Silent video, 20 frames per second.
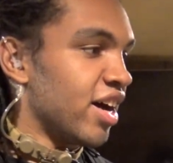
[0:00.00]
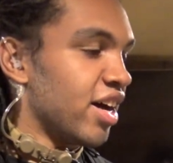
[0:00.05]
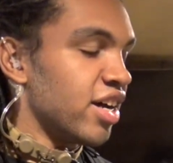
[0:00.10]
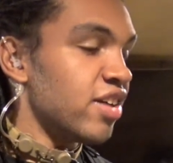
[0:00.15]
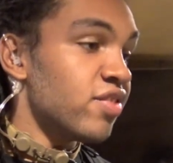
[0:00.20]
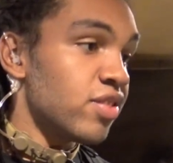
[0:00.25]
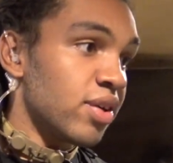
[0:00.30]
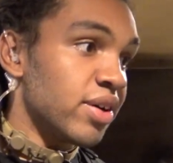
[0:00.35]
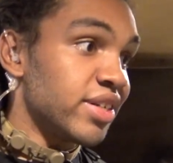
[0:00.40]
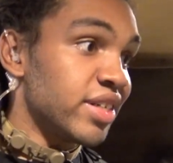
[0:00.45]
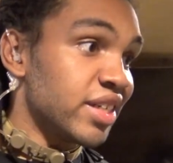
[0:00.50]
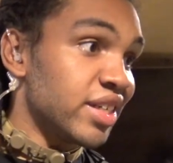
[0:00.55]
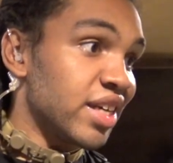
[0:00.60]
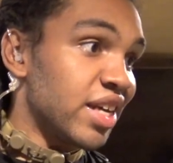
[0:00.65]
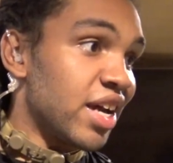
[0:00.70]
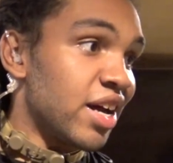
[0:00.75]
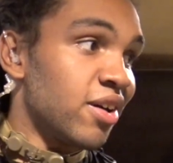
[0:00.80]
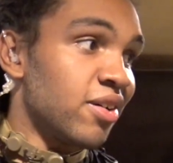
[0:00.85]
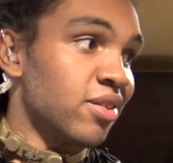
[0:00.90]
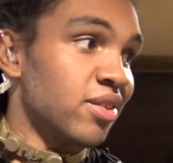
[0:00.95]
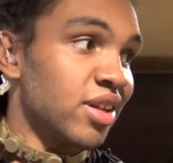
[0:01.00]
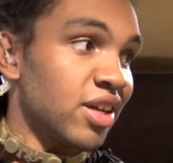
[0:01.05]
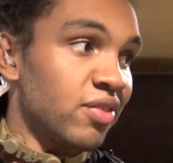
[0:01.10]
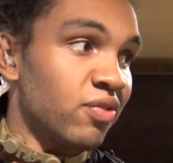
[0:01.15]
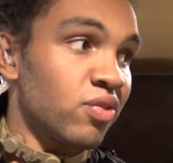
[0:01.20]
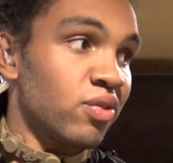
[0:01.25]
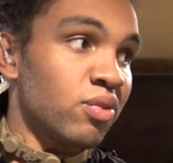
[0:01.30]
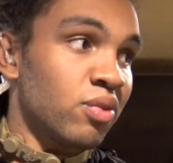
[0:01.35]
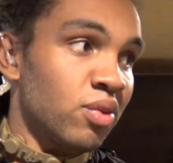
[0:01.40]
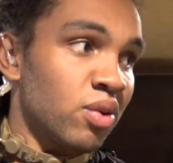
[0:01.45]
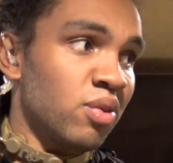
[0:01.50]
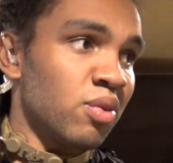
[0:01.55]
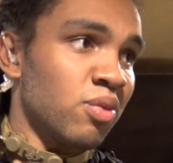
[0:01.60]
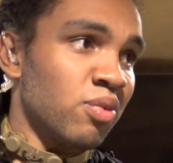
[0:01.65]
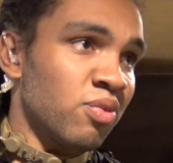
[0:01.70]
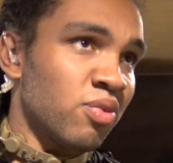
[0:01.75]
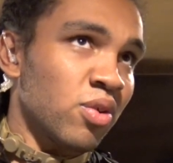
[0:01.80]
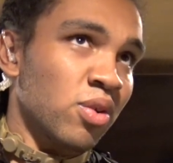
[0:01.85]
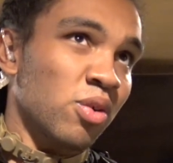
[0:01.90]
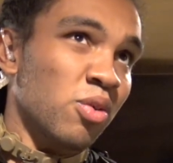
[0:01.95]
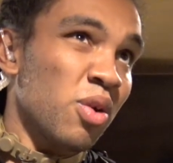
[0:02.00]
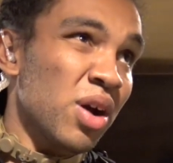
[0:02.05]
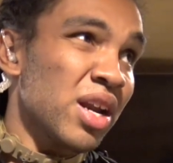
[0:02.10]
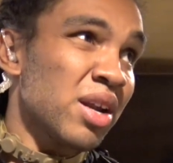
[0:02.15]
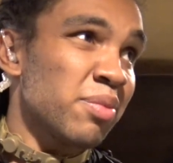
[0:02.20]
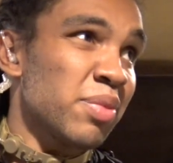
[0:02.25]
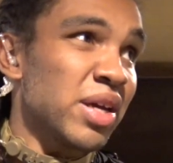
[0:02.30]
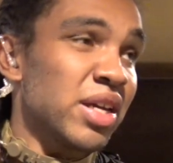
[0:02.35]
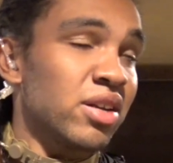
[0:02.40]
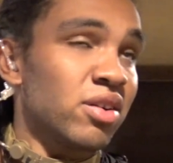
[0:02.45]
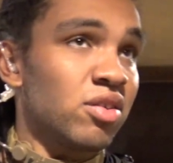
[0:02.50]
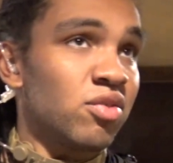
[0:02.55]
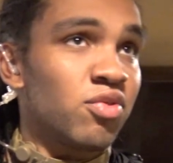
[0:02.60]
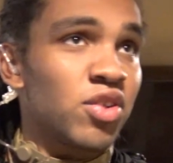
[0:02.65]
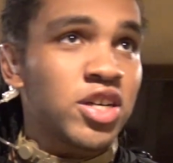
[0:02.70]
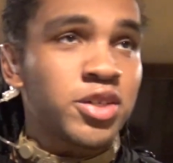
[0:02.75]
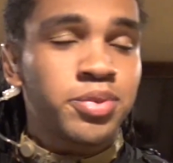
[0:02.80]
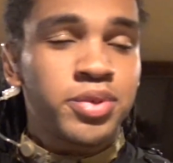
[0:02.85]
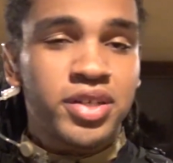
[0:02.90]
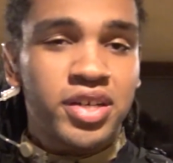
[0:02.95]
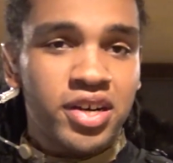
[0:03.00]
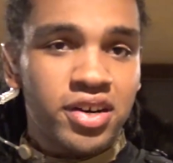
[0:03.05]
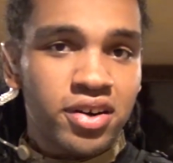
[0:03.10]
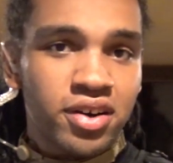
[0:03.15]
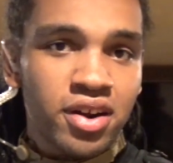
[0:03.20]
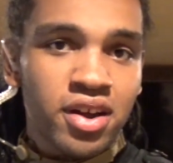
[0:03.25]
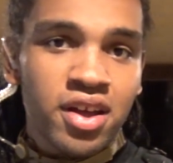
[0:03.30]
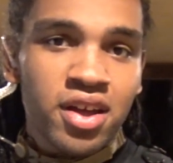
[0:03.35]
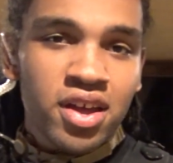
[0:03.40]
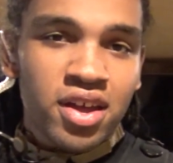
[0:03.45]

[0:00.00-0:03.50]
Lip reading: even though I did get out like for quite a bit during freshman year,